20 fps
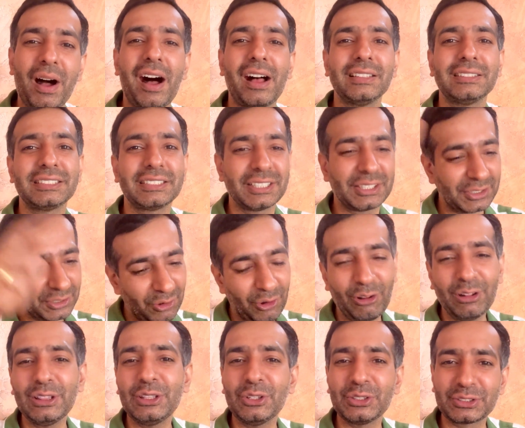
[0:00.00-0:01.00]
pass
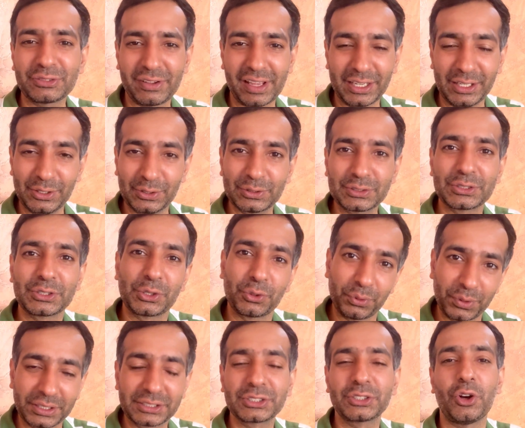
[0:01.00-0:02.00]
all those values
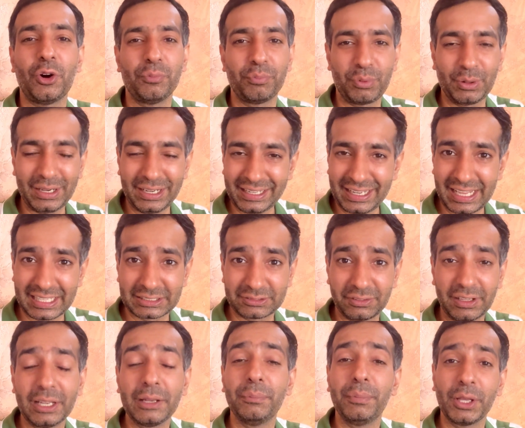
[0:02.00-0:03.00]
to its component as well,